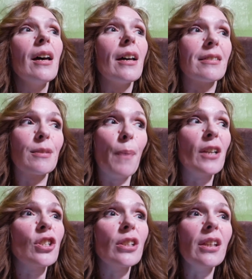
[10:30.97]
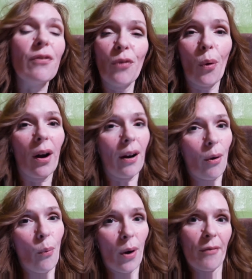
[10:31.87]
especially for
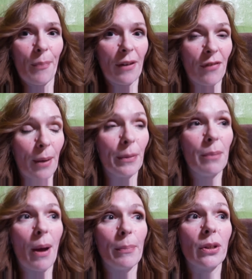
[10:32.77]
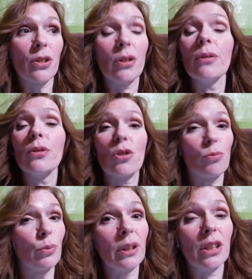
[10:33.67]
one of my family members who
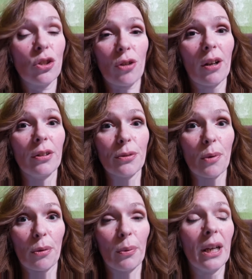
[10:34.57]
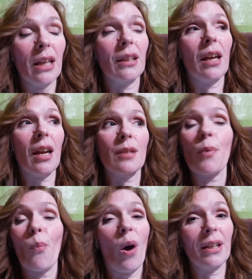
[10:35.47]
really struggles with reading, that has
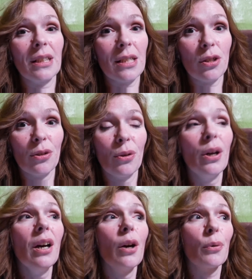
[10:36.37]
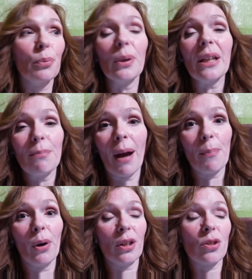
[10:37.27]
been wanting to read my
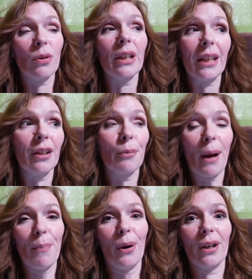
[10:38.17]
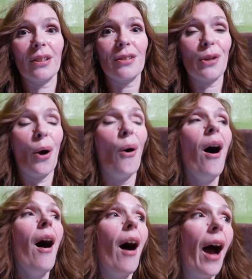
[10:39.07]
books or hear my books. So
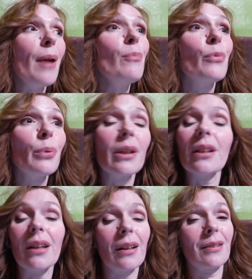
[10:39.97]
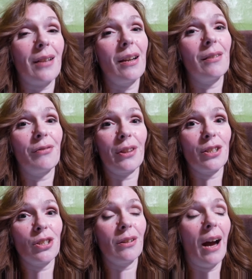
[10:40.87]
I'm really excited for
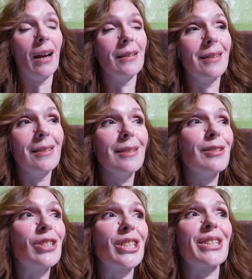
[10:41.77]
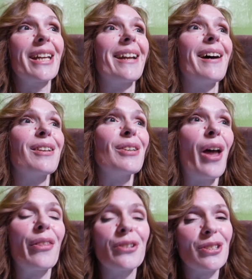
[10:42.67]
this, you guys. This is just like
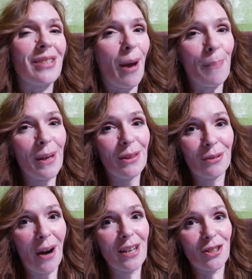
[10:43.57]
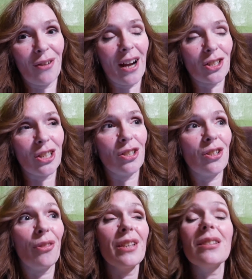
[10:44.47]
another step in the right direction.
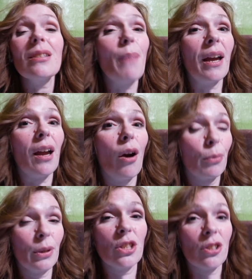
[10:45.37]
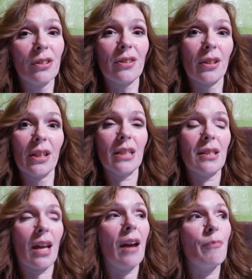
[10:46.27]
So this is my original series
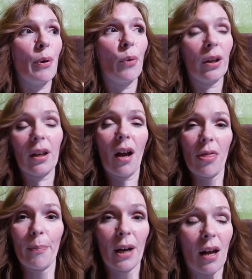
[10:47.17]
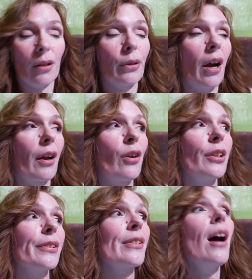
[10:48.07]
that I've been working on, The Penhaligon
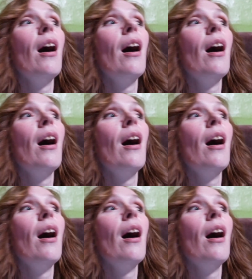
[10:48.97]
Chronicles.